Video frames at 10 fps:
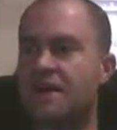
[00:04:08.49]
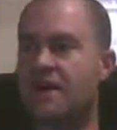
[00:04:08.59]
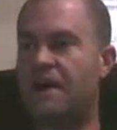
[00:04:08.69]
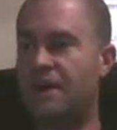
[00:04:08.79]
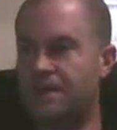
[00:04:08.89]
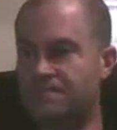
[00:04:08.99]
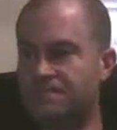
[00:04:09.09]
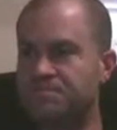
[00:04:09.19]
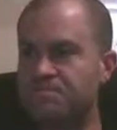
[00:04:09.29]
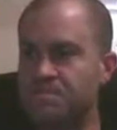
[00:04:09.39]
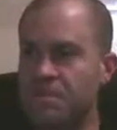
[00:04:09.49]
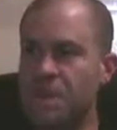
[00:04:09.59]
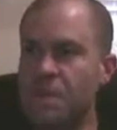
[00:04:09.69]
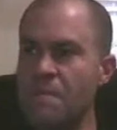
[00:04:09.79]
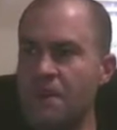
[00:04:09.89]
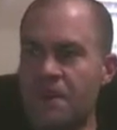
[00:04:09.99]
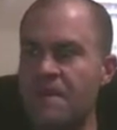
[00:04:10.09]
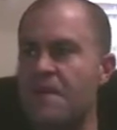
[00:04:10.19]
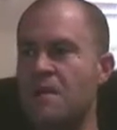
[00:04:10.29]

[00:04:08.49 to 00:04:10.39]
But